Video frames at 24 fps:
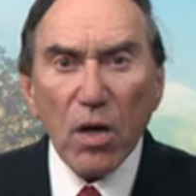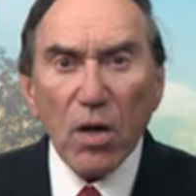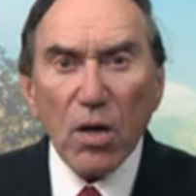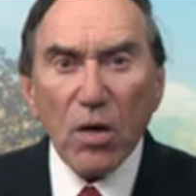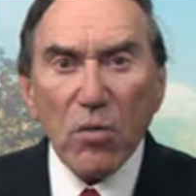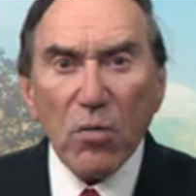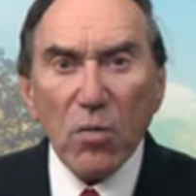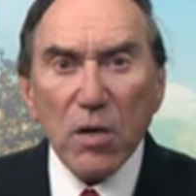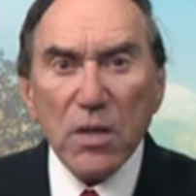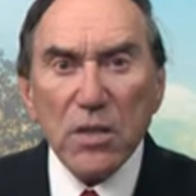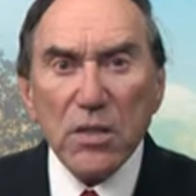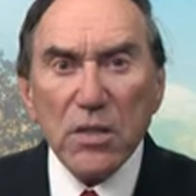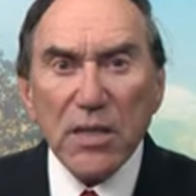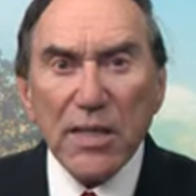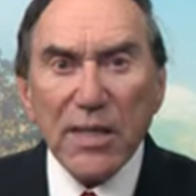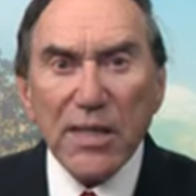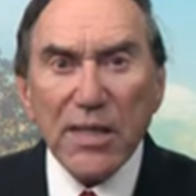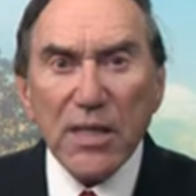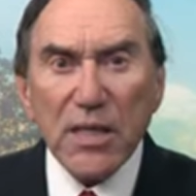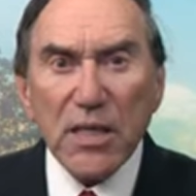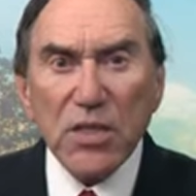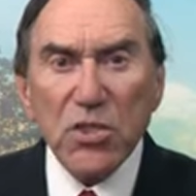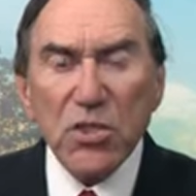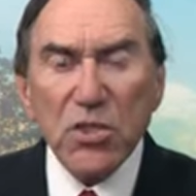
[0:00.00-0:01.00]
was
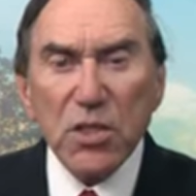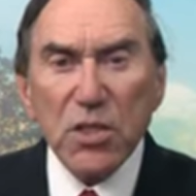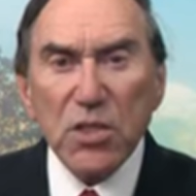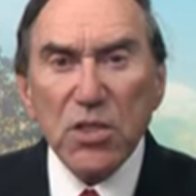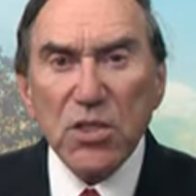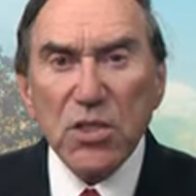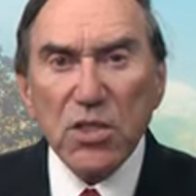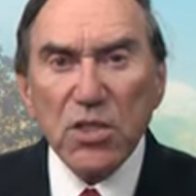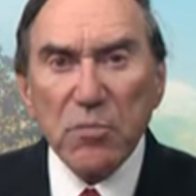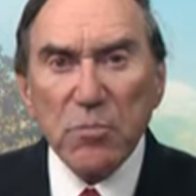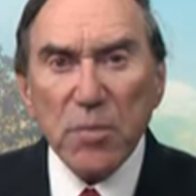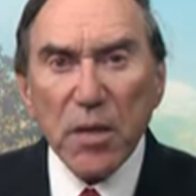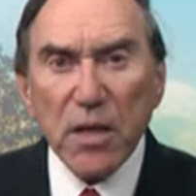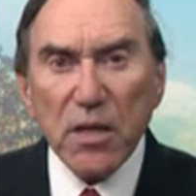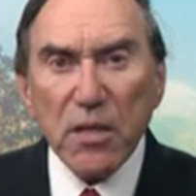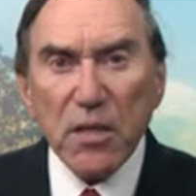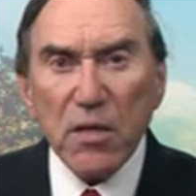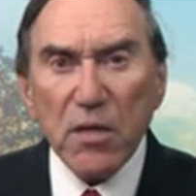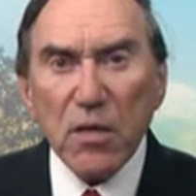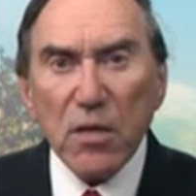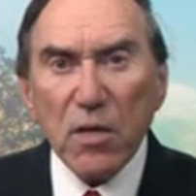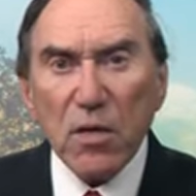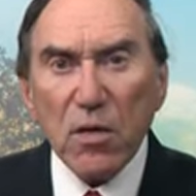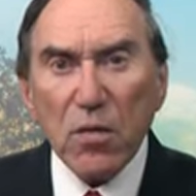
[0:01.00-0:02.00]
initially
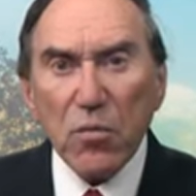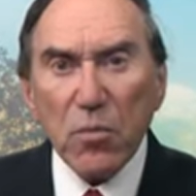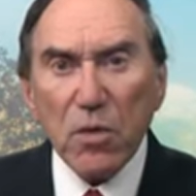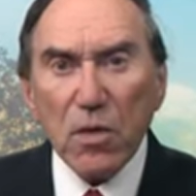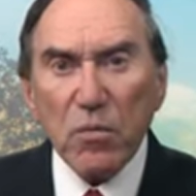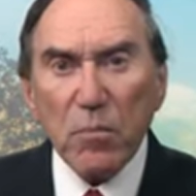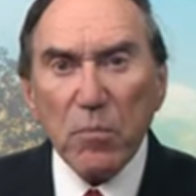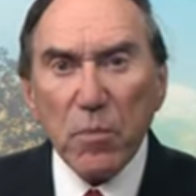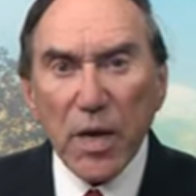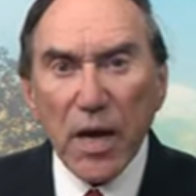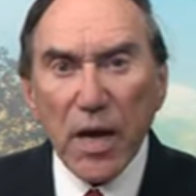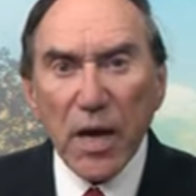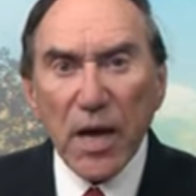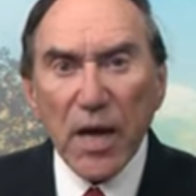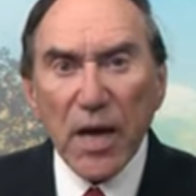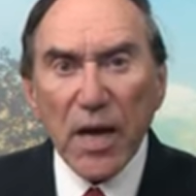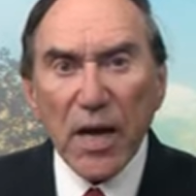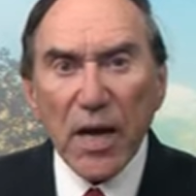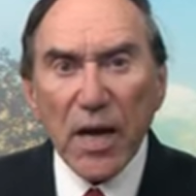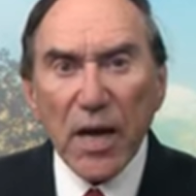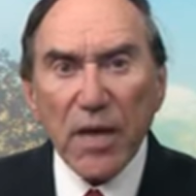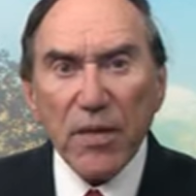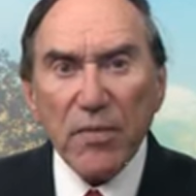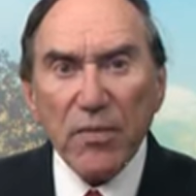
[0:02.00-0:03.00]
suspended with pay
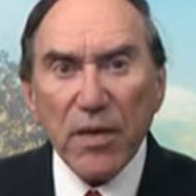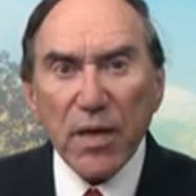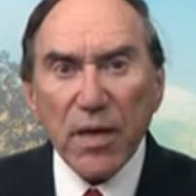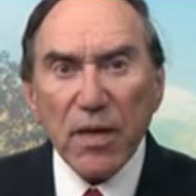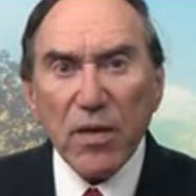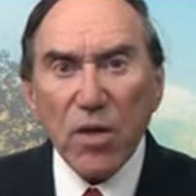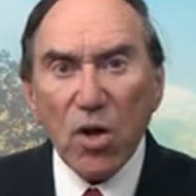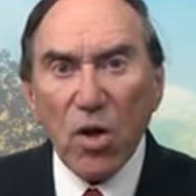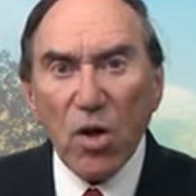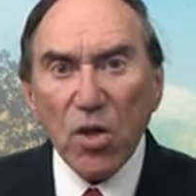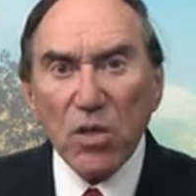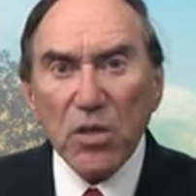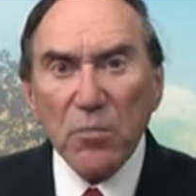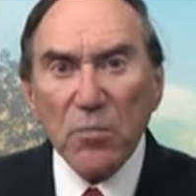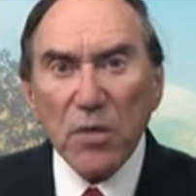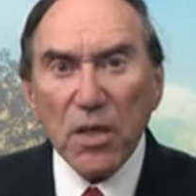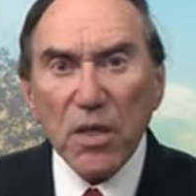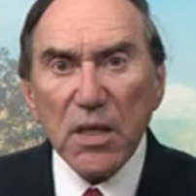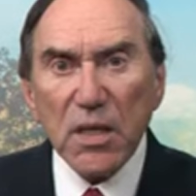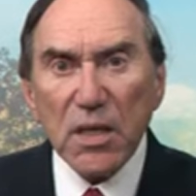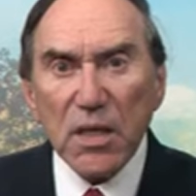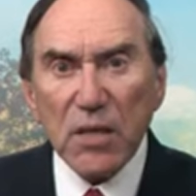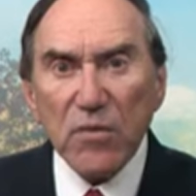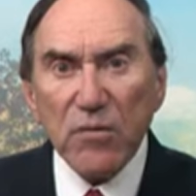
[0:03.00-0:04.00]
and then ultimately
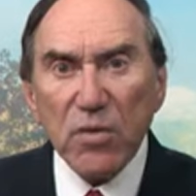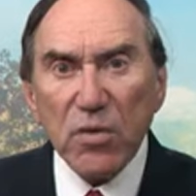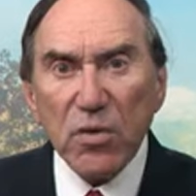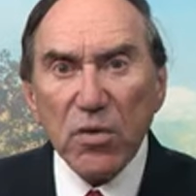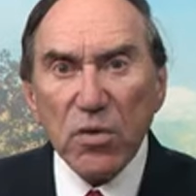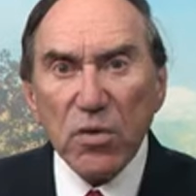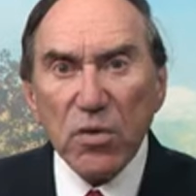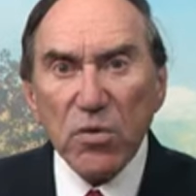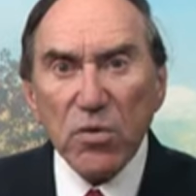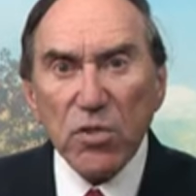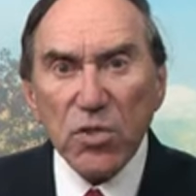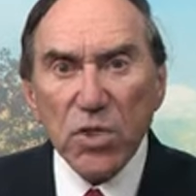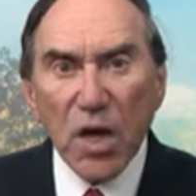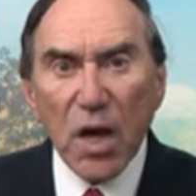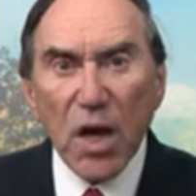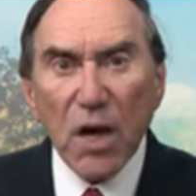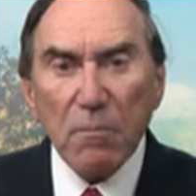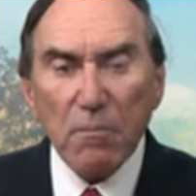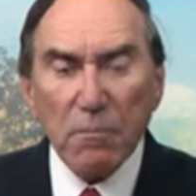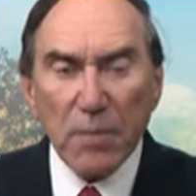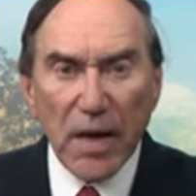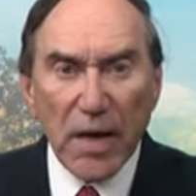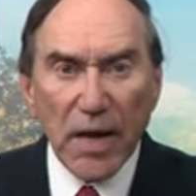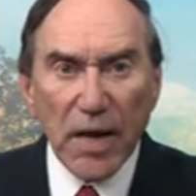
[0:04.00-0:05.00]
given her job
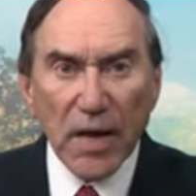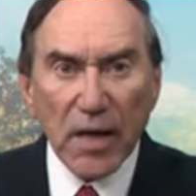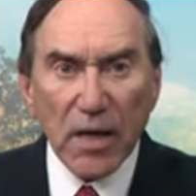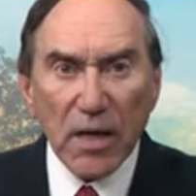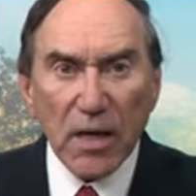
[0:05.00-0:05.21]
back.